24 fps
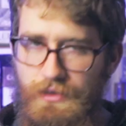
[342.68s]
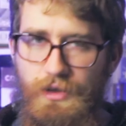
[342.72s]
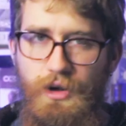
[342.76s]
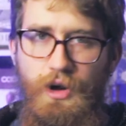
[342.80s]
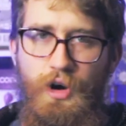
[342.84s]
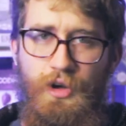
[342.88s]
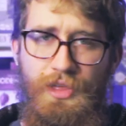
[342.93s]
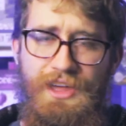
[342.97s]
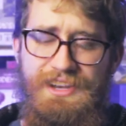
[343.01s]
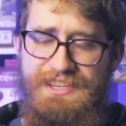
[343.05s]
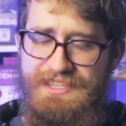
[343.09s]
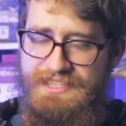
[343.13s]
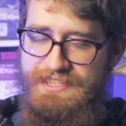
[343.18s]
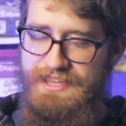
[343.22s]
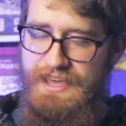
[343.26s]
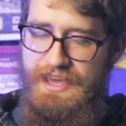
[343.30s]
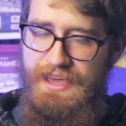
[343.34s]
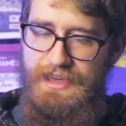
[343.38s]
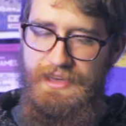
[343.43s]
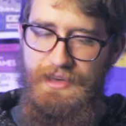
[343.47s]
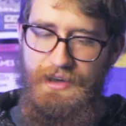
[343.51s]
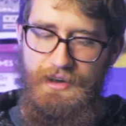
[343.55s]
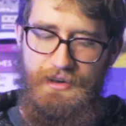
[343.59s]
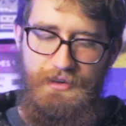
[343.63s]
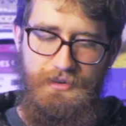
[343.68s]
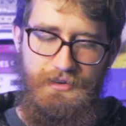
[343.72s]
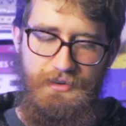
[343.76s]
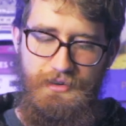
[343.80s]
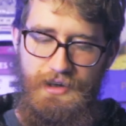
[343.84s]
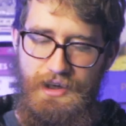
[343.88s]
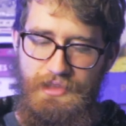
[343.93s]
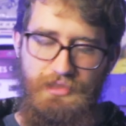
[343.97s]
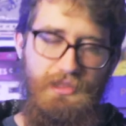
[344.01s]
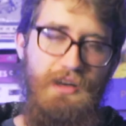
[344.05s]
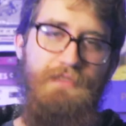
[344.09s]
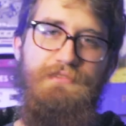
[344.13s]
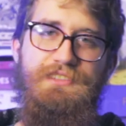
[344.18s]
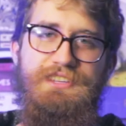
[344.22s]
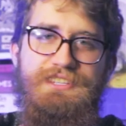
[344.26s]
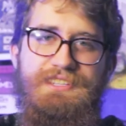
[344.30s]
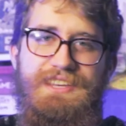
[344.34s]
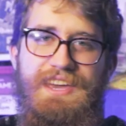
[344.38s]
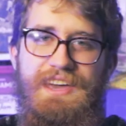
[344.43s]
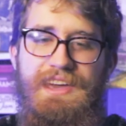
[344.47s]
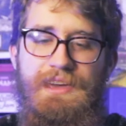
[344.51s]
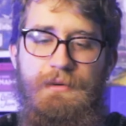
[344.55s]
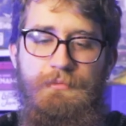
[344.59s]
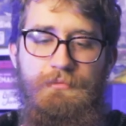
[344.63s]
All that to say, I love this
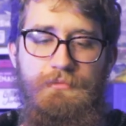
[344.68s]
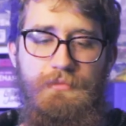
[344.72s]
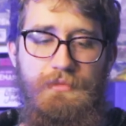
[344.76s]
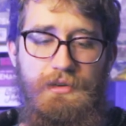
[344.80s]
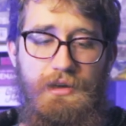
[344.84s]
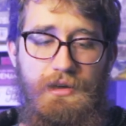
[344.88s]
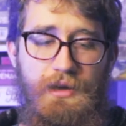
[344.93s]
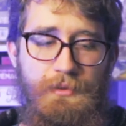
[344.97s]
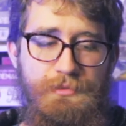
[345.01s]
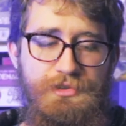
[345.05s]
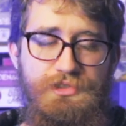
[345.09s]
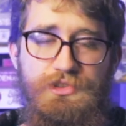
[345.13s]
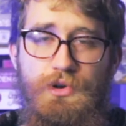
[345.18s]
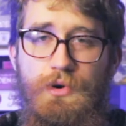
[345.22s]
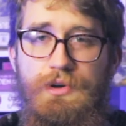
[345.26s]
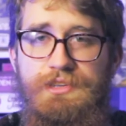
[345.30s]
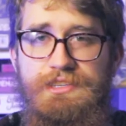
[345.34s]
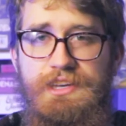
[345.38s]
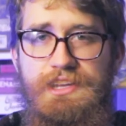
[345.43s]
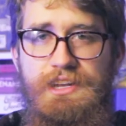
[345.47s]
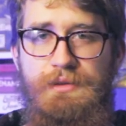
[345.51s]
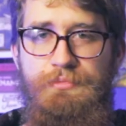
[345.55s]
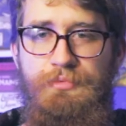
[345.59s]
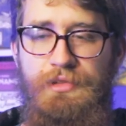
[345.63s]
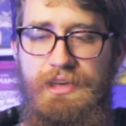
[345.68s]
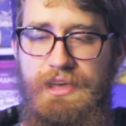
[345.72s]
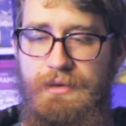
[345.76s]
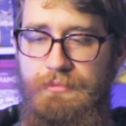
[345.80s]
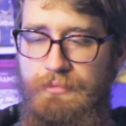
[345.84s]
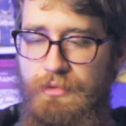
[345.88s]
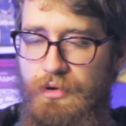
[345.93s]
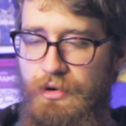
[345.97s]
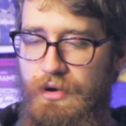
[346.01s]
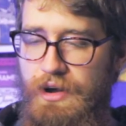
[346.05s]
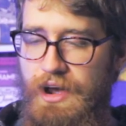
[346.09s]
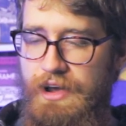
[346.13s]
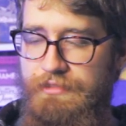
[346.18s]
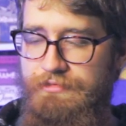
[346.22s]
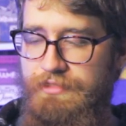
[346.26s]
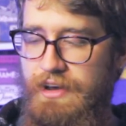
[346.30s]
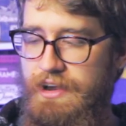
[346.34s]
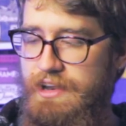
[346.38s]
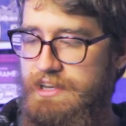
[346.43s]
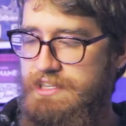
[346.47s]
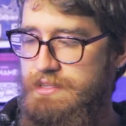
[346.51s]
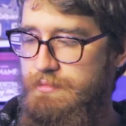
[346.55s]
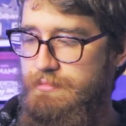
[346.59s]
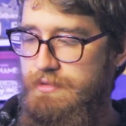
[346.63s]
game. I'm so excited to play it more. I
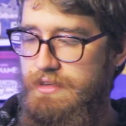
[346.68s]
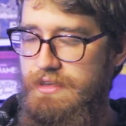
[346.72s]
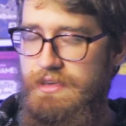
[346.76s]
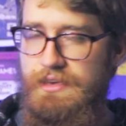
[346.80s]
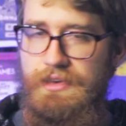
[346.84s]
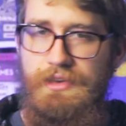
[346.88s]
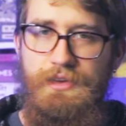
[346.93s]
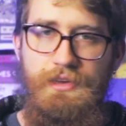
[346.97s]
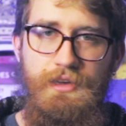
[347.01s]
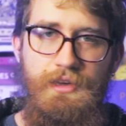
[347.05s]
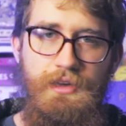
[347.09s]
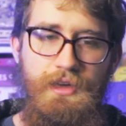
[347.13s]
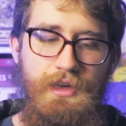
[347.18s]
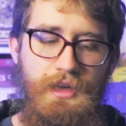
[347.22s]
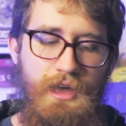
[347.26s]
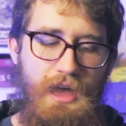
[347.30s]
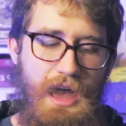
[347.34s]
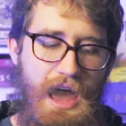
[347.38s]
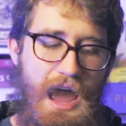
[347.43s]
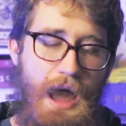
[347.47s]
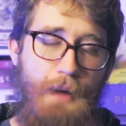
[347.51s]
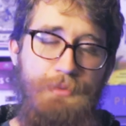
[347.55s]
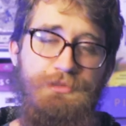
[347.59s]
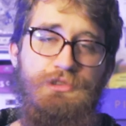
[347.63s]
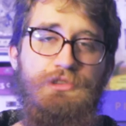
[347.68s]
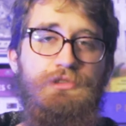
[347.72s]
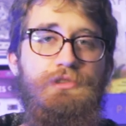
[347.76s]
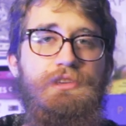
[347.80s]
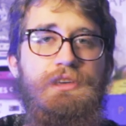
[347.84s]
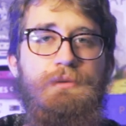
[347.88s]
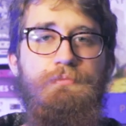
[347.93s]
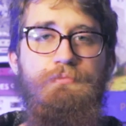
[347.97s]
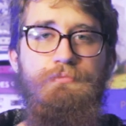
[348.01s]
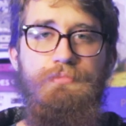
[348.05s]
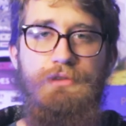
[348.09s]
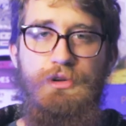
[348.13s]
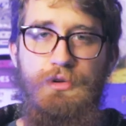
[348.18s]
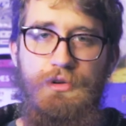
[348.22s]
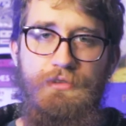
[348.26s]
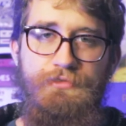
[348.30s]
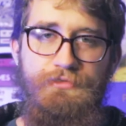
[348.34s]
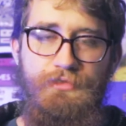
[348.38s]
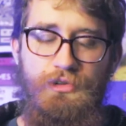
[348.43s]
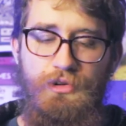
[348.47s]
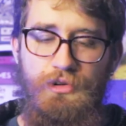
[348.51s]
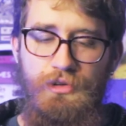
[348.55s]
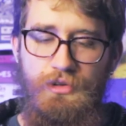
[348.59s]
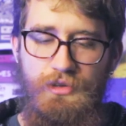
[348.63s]
find it to be absolutely
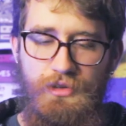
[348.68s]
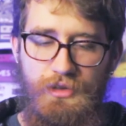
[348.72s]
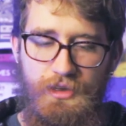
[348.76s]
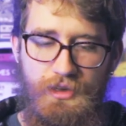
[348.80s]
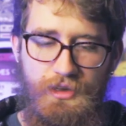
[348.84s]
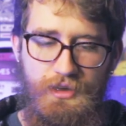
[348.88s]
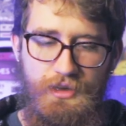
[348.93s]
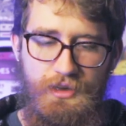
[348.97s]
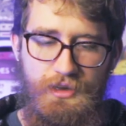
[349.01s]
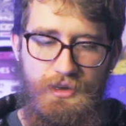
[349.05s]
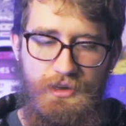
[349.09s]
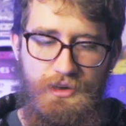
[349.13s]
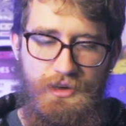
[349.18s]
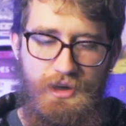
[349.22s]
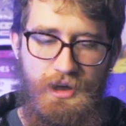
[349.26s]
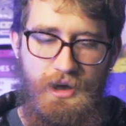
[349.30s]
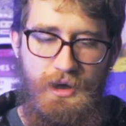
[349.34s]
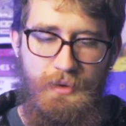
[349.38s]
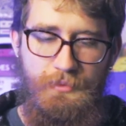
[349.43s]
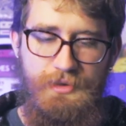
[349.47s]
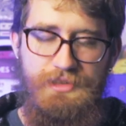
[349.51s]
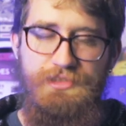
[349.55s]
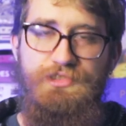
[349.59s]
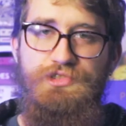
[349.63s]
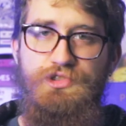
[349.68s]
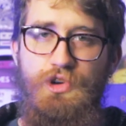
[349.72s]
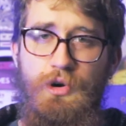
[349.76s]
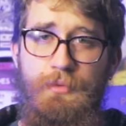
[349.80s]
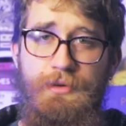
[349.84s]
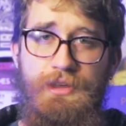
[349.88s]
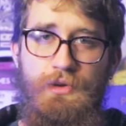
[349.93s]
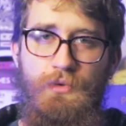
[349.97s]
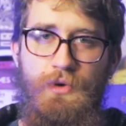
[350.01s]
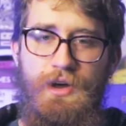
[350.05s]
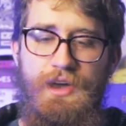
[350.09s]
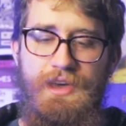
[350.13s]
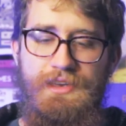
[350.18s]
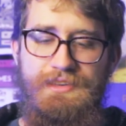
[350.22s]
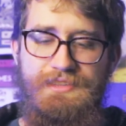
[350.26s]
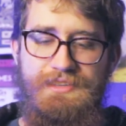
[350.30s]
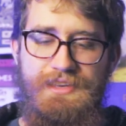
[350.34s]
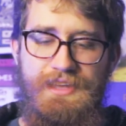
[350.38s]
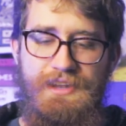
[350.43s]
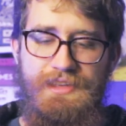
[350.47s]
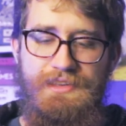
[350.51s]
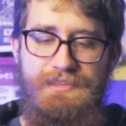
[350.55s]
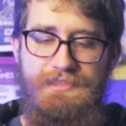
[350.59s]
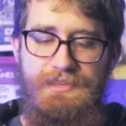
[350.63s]
beautiful in so many ways.
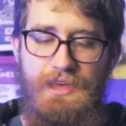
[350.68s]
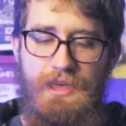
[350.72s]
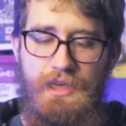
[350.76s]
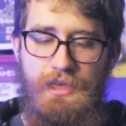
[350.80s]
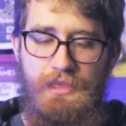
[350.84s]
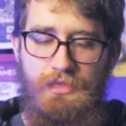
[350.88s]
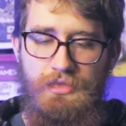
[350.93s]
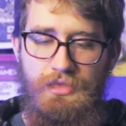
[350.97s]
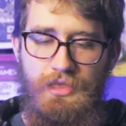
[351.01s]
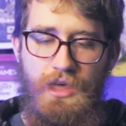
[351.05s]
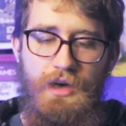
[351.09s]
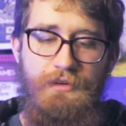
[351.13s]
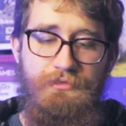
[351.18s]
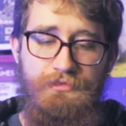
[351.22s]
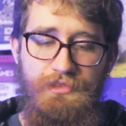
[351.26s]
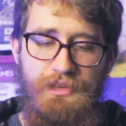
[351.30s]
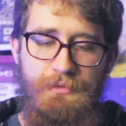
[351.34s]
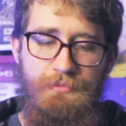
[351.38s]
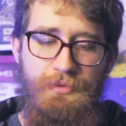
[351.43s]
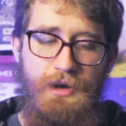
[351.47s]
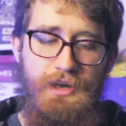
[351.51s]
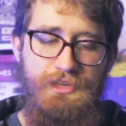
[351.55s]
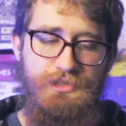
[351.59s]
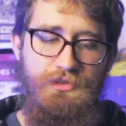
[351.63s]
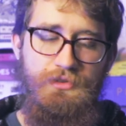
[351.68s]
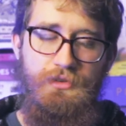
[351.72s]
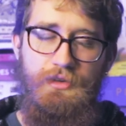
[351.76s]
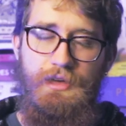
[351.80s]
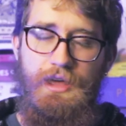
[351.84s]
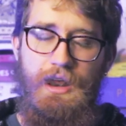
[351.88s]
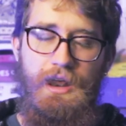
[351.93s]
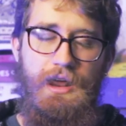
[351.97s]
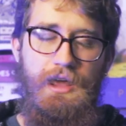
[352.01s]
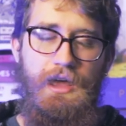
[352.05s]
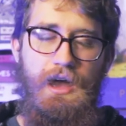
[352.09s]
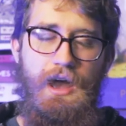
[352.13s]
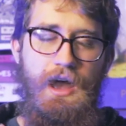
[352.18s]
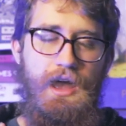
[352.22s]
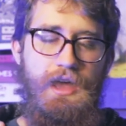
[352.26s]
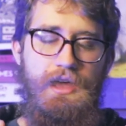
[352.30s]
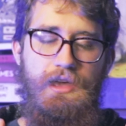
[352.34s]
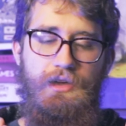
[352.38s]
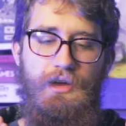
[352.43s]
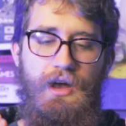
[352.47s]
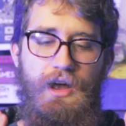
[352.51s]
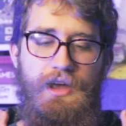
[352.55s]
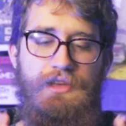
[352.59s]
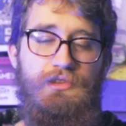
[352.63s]
It is a lovely puzzle. I
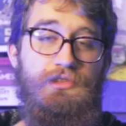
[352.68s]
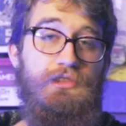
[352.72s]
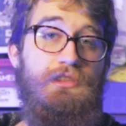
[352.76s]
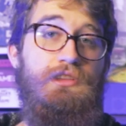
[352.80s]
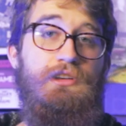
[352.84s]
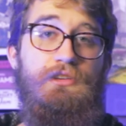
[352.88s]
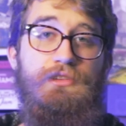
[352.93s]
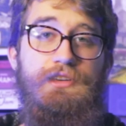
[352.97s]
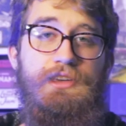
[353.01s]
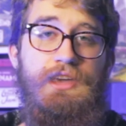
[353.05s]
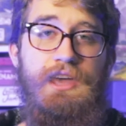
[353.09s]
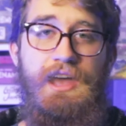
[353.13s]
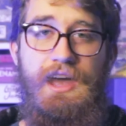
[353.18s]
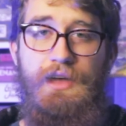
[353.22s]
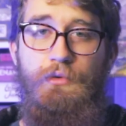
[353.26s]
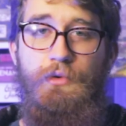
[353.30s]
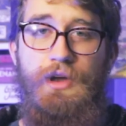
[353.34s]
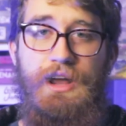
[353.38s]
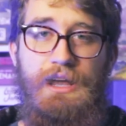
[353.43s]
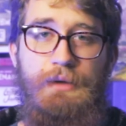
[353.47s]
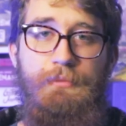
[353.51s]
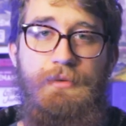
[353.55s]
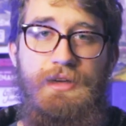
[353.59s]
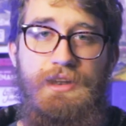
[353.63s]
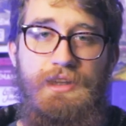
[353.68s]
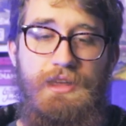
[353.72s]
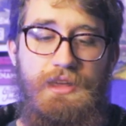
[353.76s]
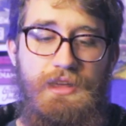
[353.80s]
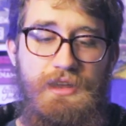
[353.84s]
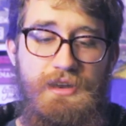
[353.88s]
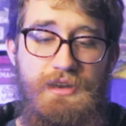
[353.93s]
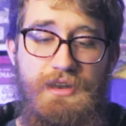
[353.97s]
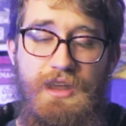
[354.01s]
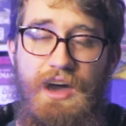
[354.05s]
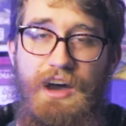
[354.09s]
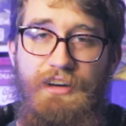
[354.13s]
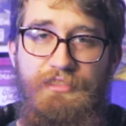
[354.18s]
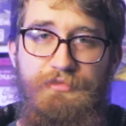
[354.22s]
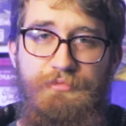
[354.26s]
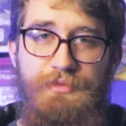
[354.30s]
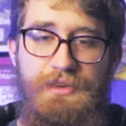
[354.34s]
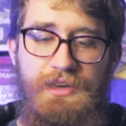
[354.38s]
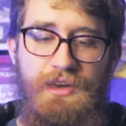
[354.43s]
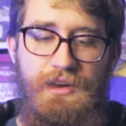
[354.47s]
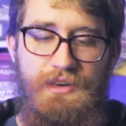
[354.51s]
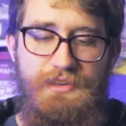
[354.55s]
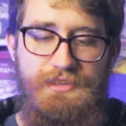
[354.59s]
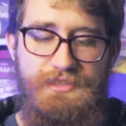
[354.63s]
literally can't recommend it enough
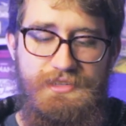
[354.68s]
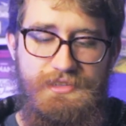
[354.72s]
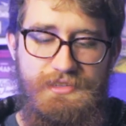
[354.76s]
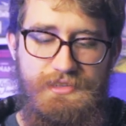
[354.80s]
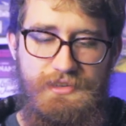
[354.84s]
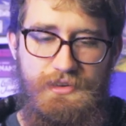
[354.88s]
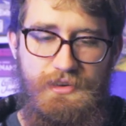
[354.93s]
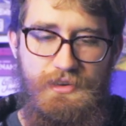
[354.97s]
because